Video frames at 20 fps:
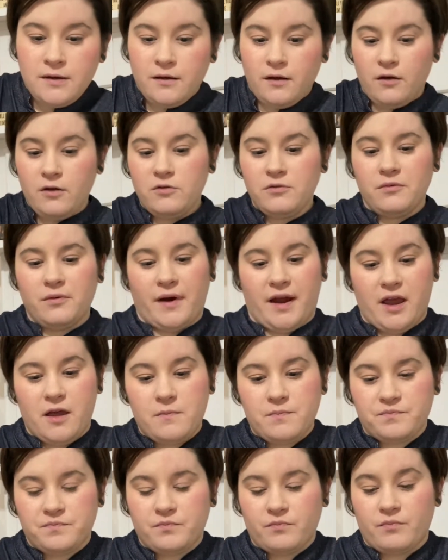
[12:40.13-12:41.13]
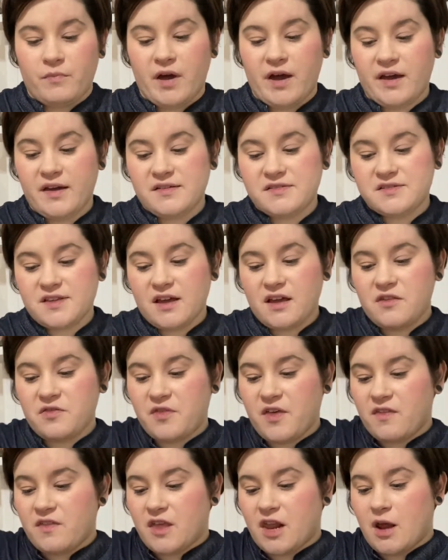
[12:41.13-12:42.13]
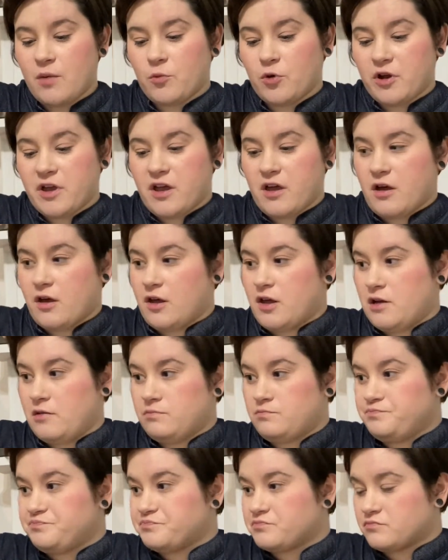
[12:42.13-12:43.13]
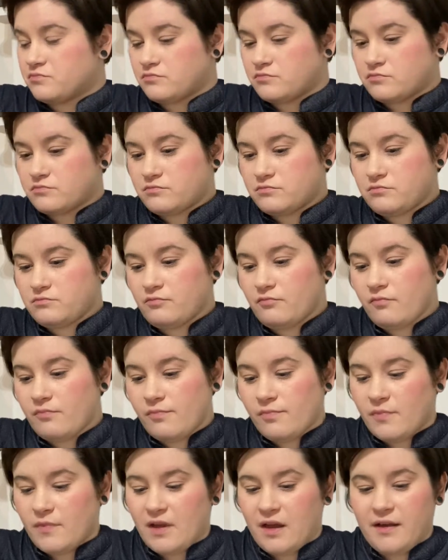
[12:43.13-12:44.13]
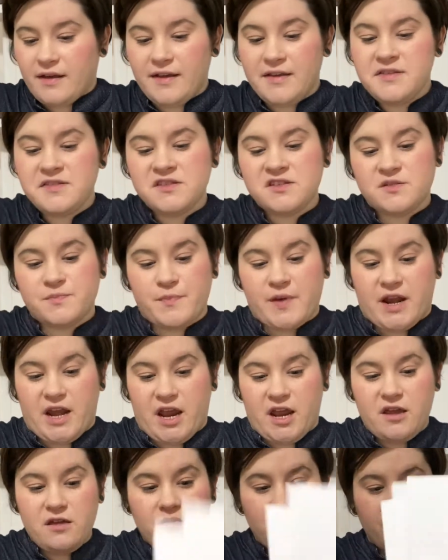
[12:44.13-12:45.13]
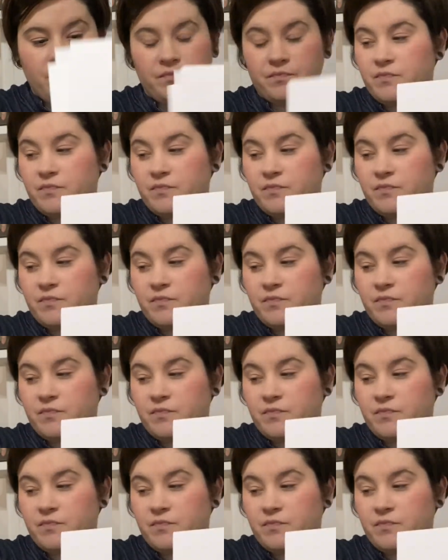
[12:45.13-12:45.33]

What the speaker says: All right, my second thing that I'm working on is spinning.